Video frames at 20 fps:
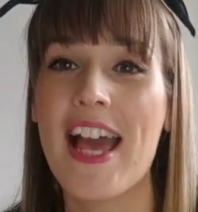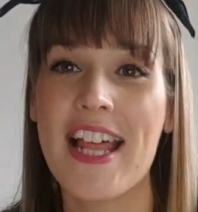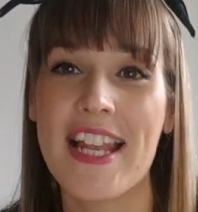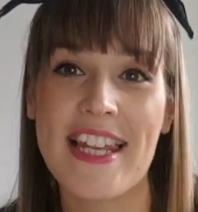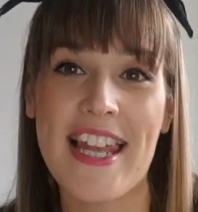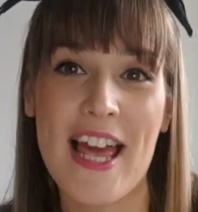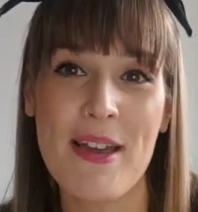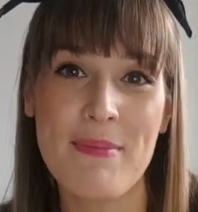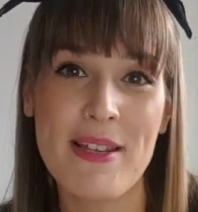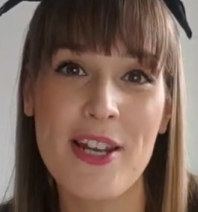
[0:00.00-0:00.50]

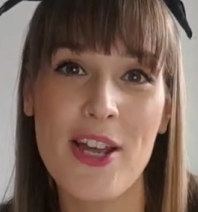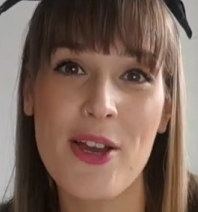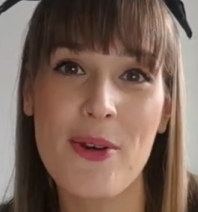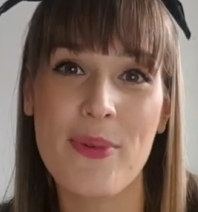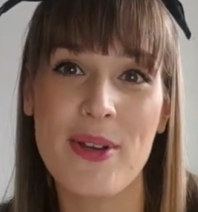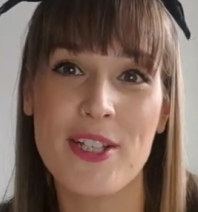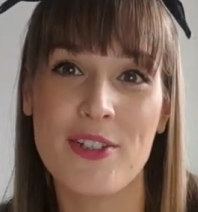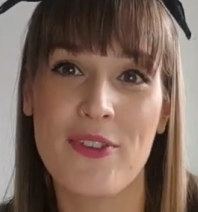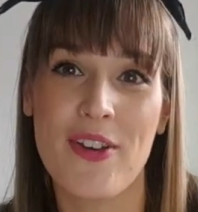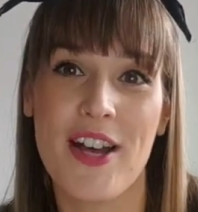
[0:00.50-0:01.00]
Let me know
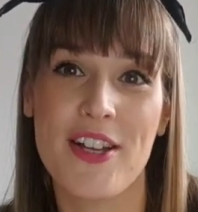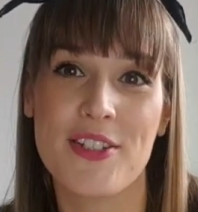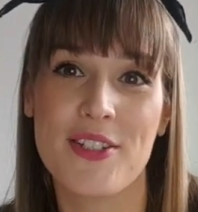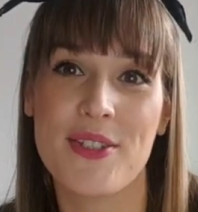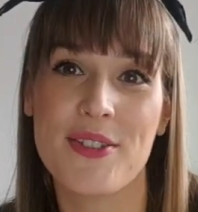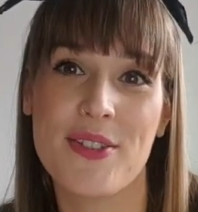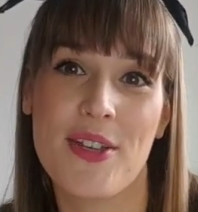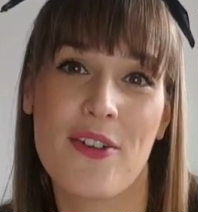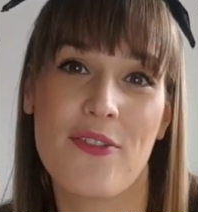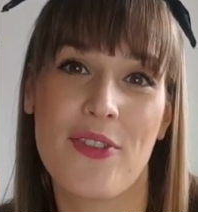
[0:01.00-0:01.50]
which
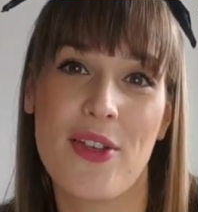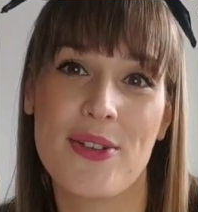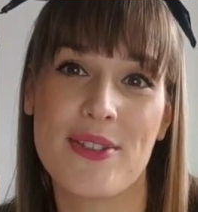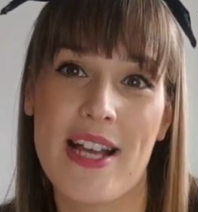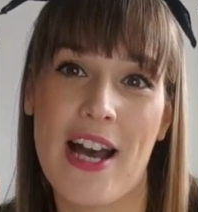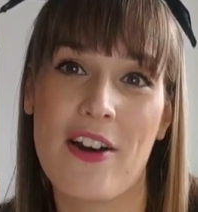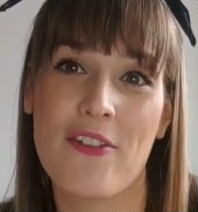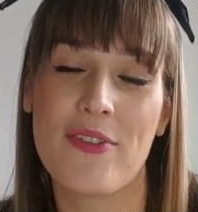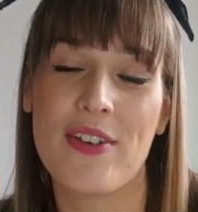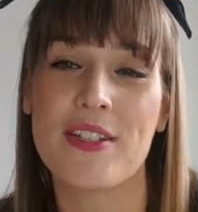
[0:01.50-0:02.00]
versions of those
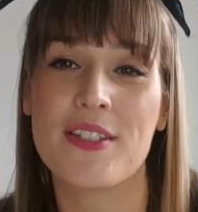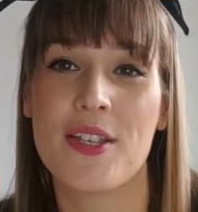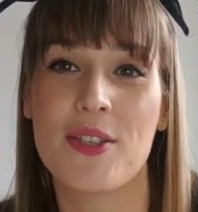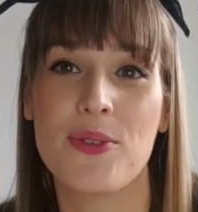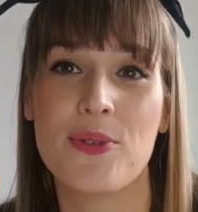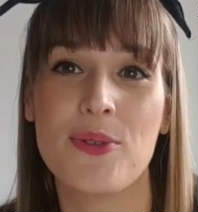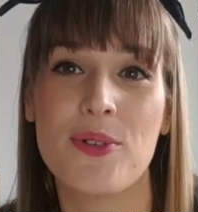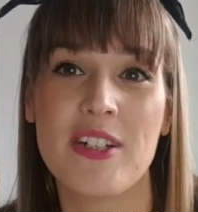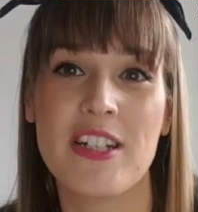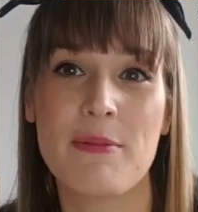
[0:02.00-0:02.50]
outfits
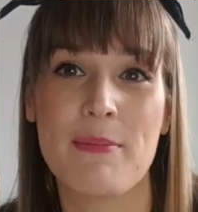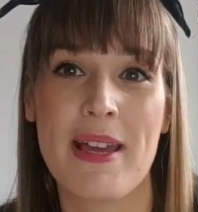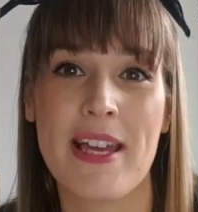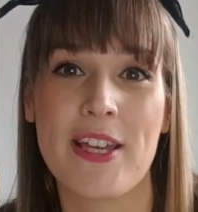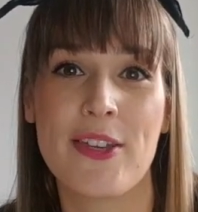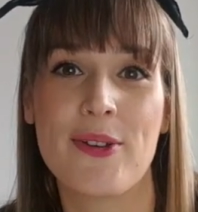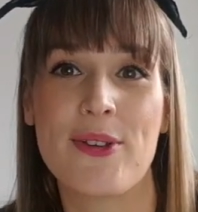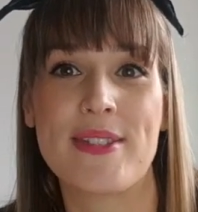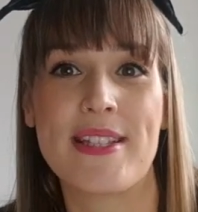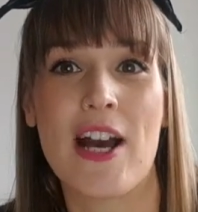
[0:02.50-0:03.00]
you're going to
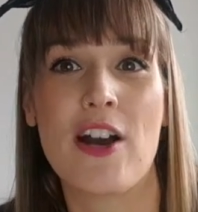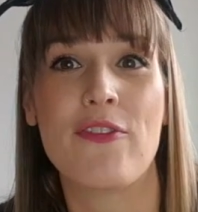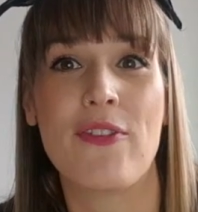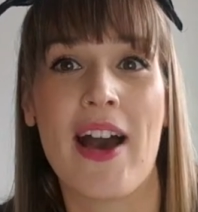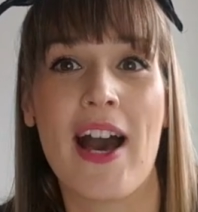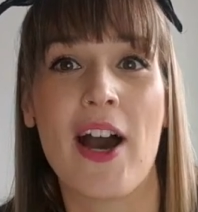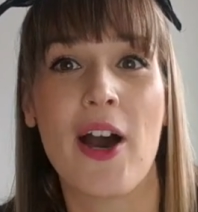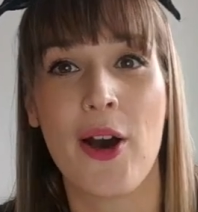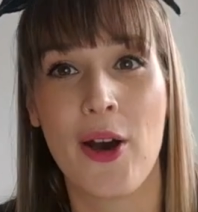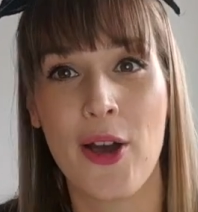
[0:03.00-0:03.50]
make yourself
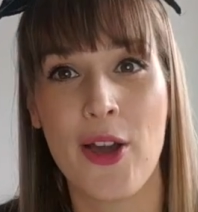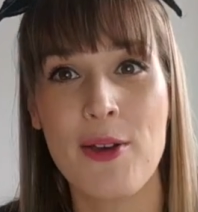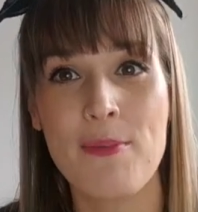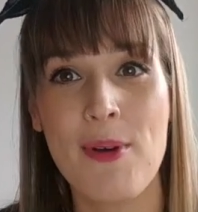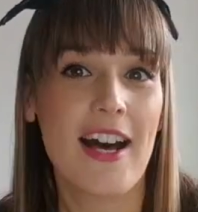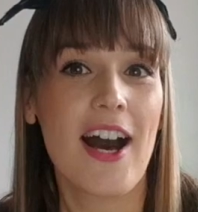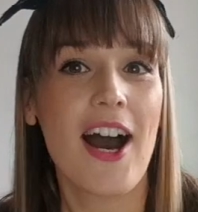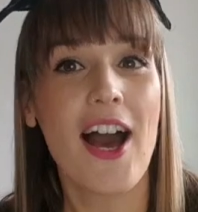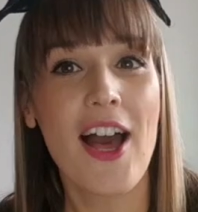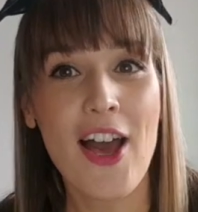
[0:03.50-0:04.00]
at home.
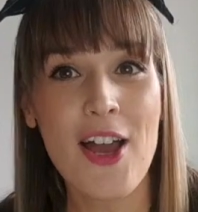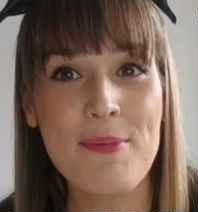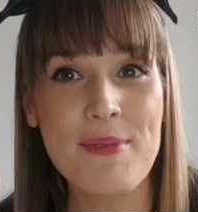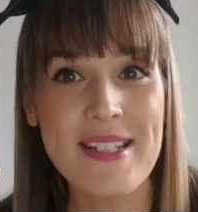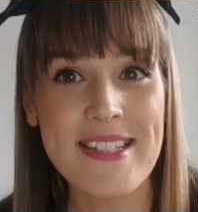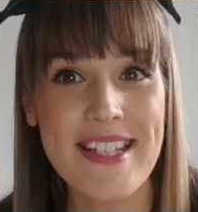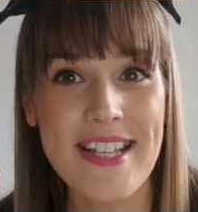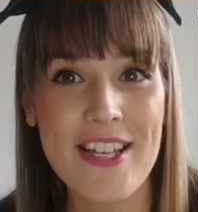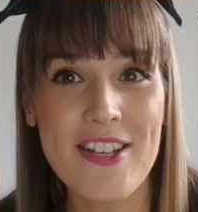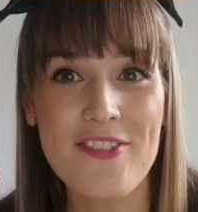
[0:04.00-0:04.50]
I hope to
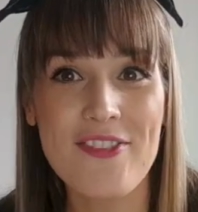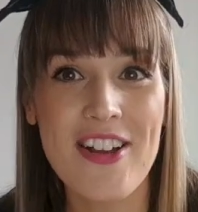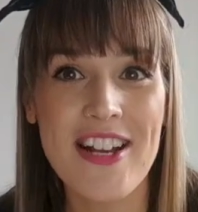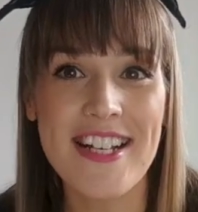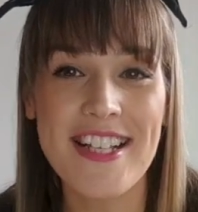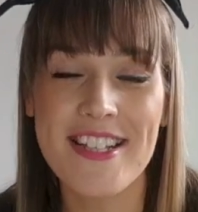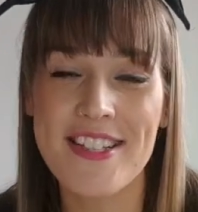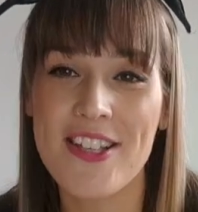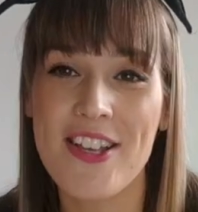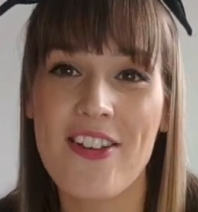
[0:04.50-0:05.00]
see you
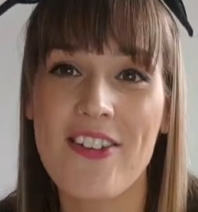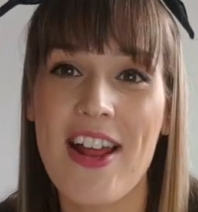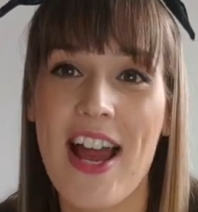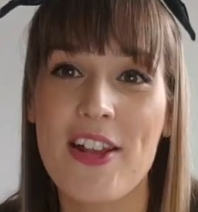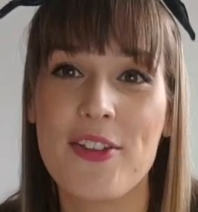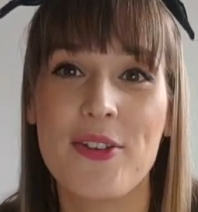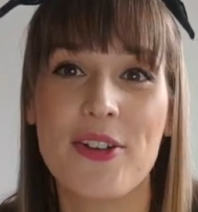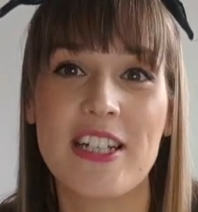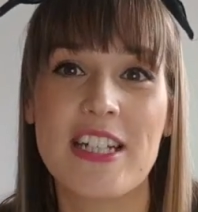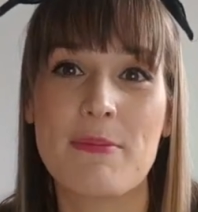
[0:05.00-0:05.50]
really soon
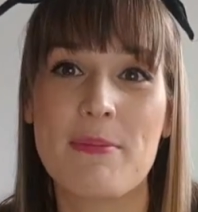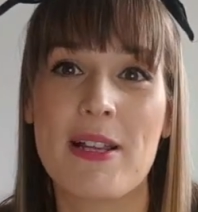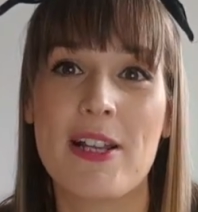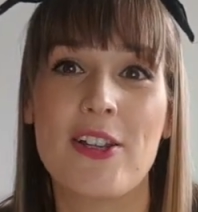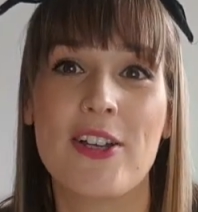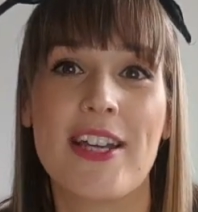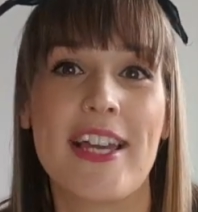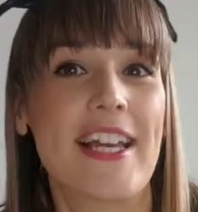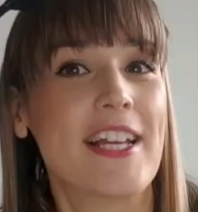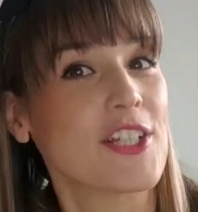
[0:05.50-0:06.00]
and you're going to be
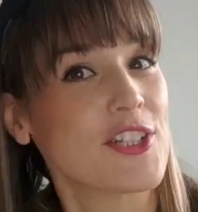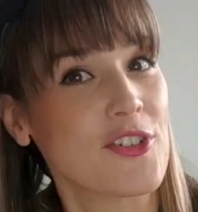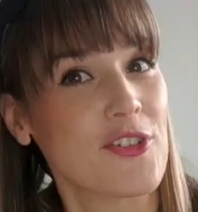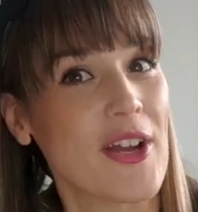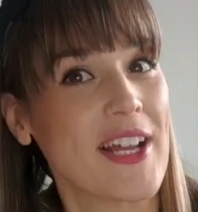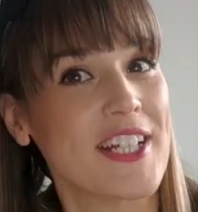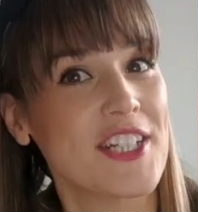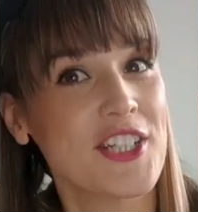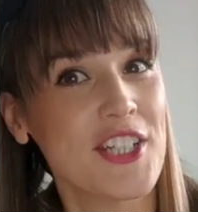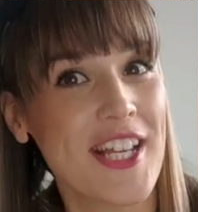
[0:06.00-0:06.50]
looking
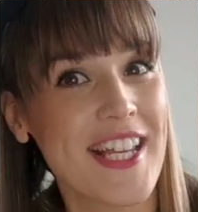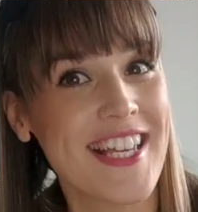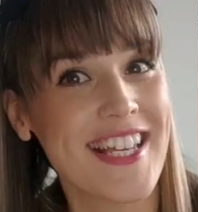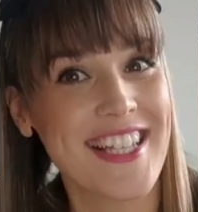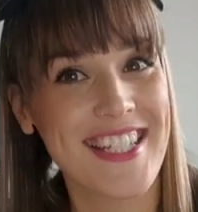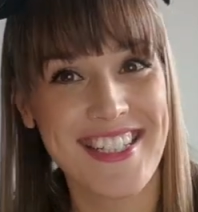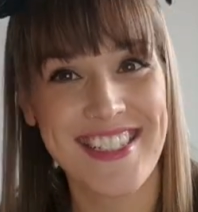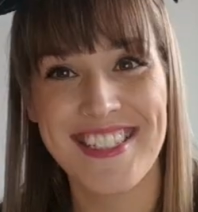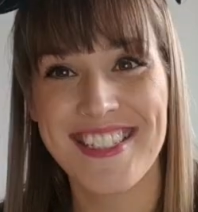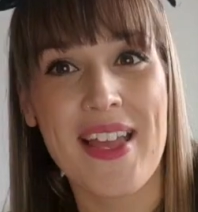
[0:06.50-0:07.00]
très chic.